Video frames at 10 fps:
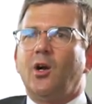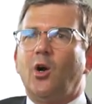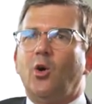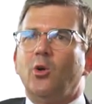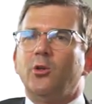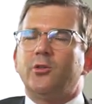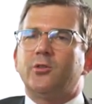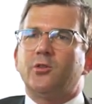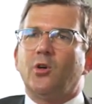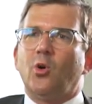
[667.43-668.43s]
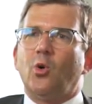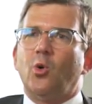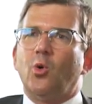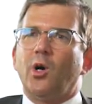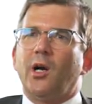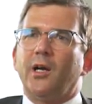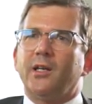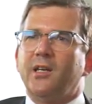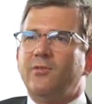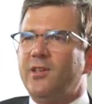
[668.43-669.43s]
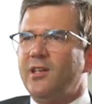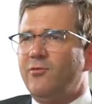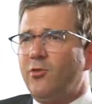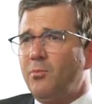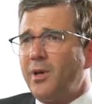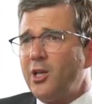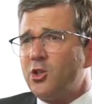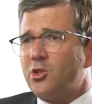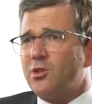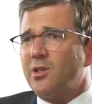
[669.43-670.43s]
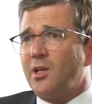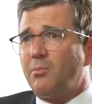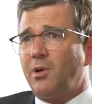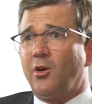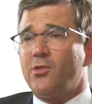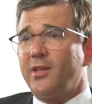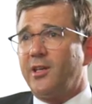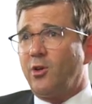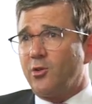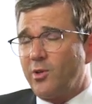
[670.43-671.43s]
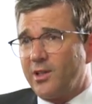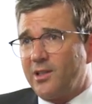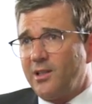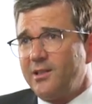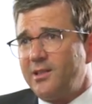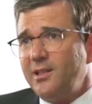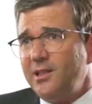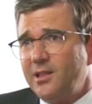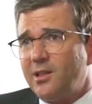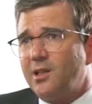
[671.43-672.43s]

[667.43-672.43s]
also gives information about the contractility